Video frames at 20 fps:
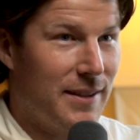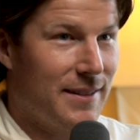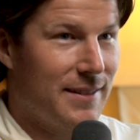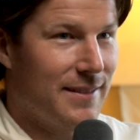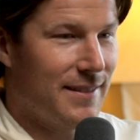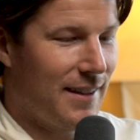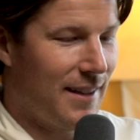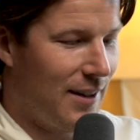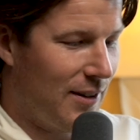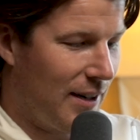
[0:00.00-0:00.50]

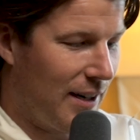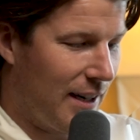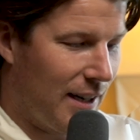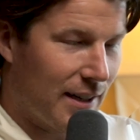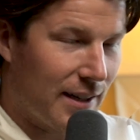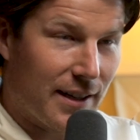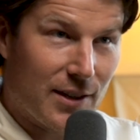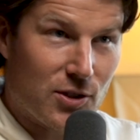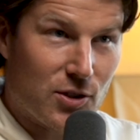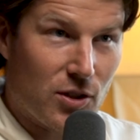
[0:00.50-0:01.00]
Yeah. All right. I'm
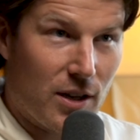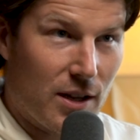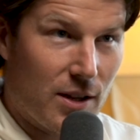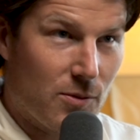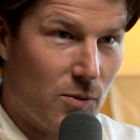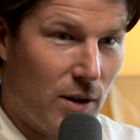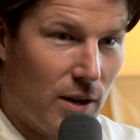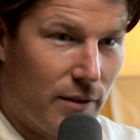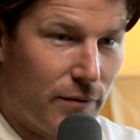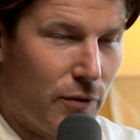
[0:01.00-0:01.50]
going to try the
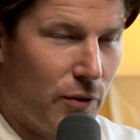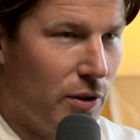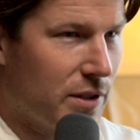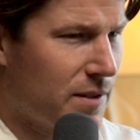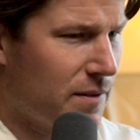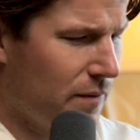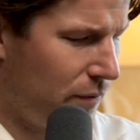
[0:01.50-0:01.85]
wine first.